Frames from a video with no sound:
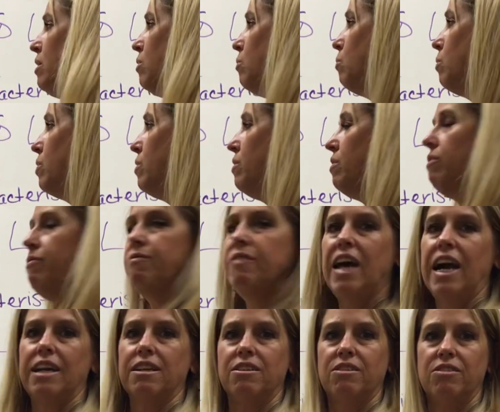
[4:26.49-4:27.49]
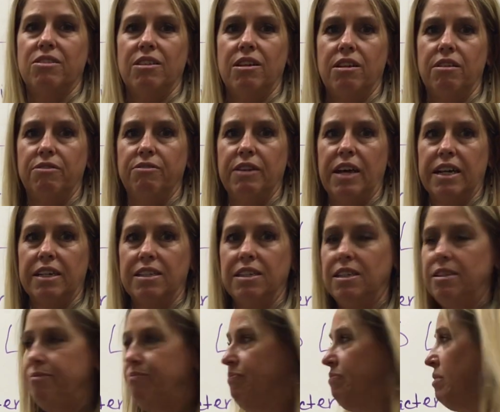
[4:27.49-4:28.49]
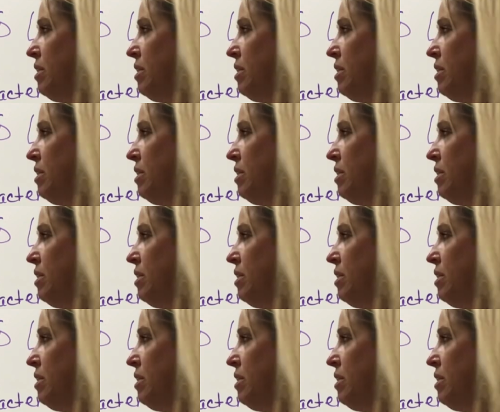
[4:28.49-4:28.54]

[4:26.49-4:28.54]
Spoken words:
What are the factors that affect it?